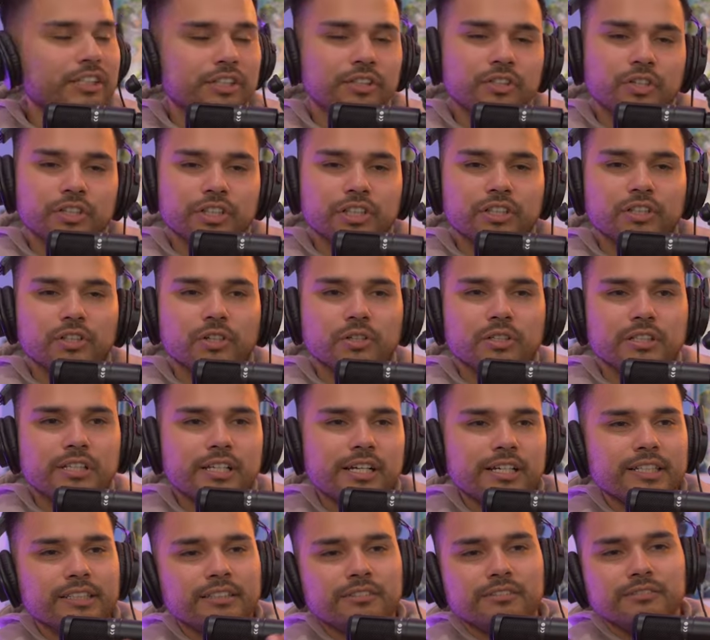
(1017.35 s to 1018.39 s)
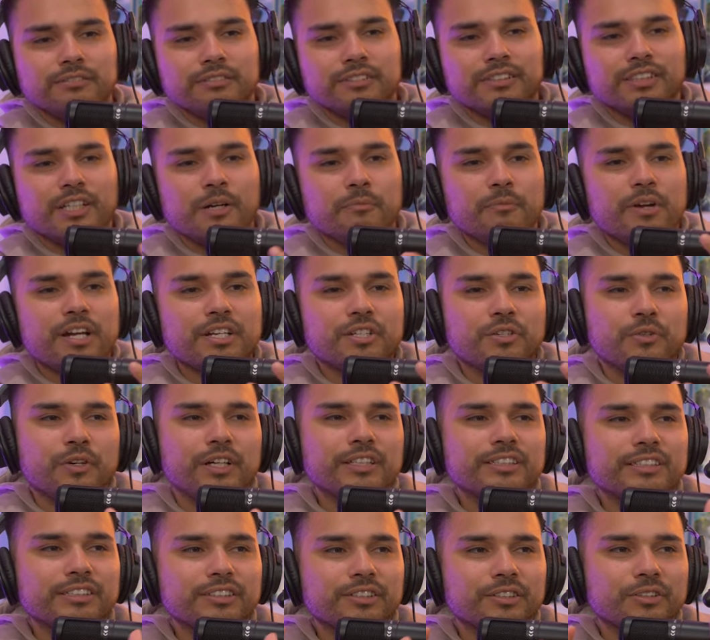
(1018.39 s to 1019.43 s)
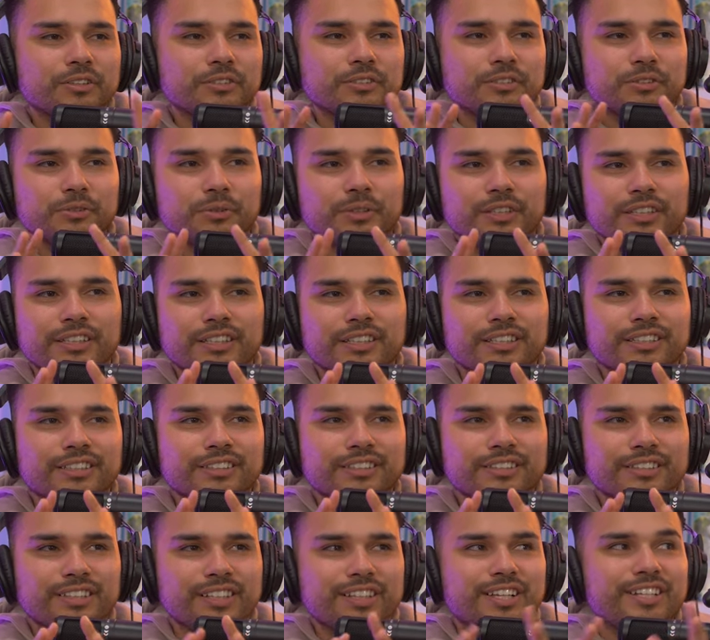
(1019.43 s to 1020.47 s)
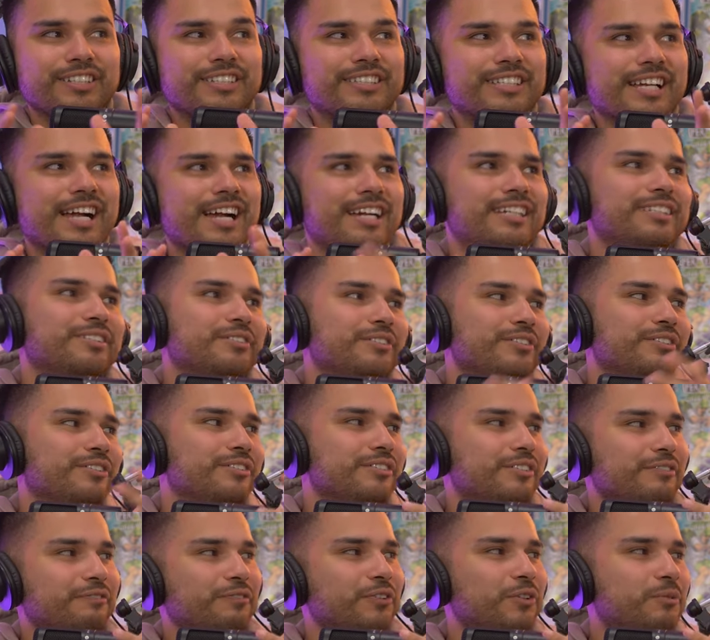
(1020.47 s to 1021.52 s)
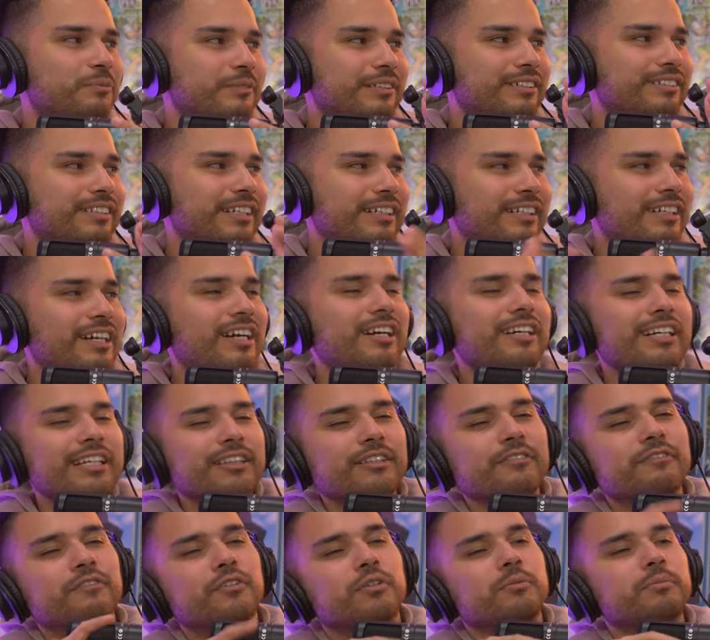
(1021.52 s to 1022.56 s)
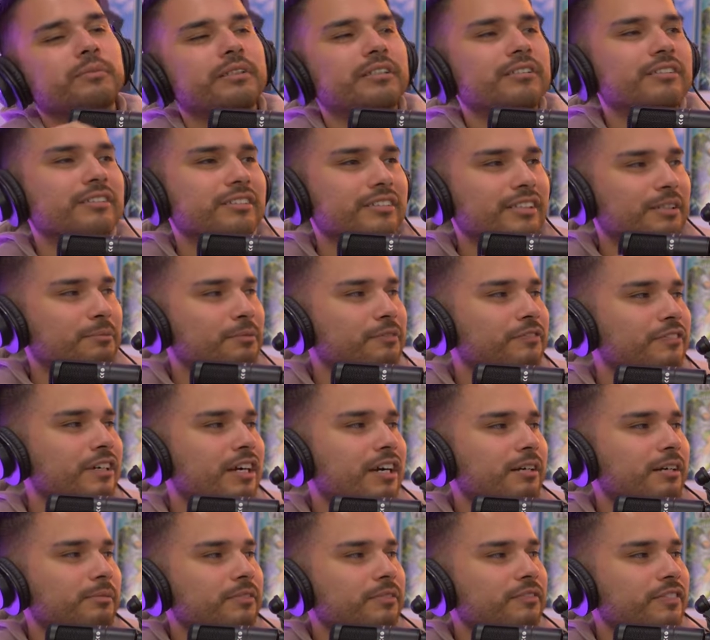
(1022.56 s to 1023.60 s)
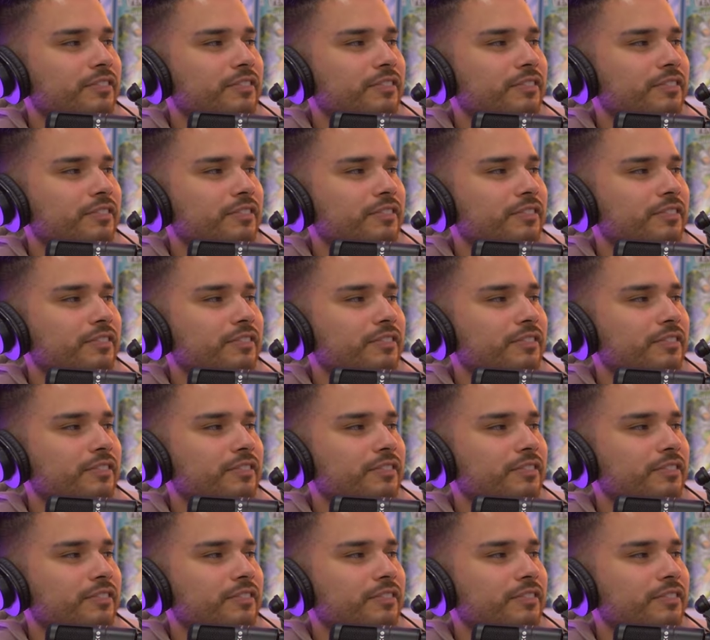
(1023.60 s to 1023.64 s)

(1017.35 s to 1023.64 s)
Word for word: you know, you could go to like some restaurants and they'll do the the lunch size or the the full meal. Like I'll get the full meal because I'm I'm gonna